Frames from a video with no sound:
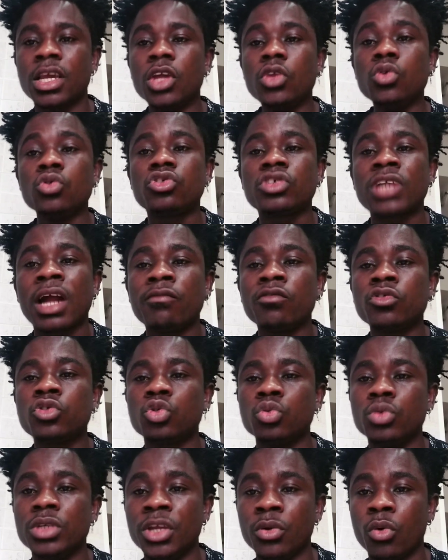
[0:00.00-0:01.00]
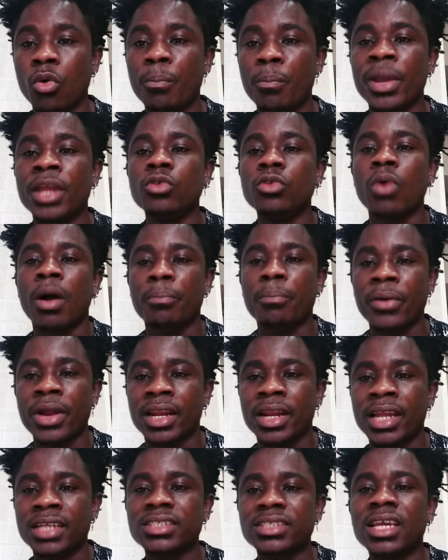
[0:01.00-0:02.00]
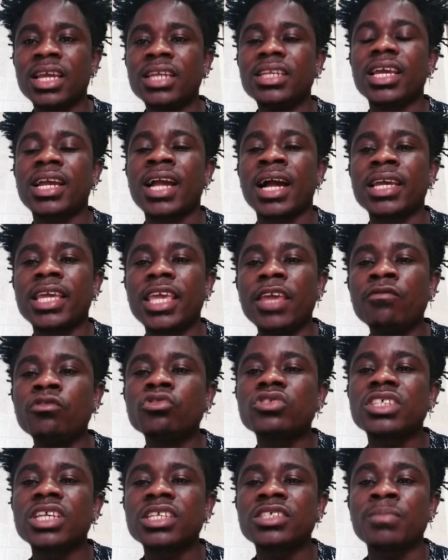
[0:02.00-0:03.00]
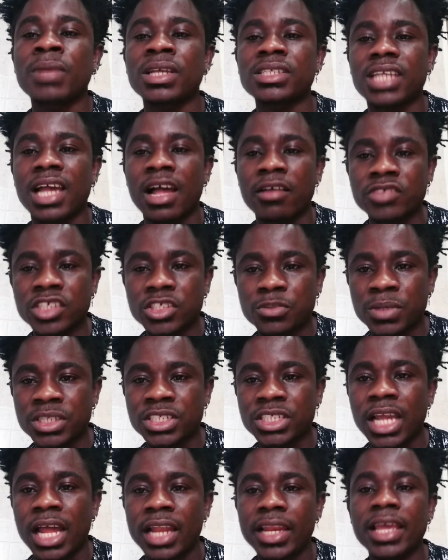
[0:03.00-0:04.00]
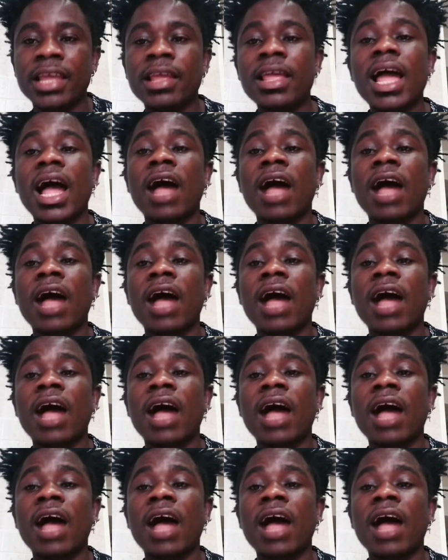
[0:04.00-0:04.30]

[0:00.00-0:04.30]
You travel to Europe and you are pregnant. They can give you 6 months casi speciale.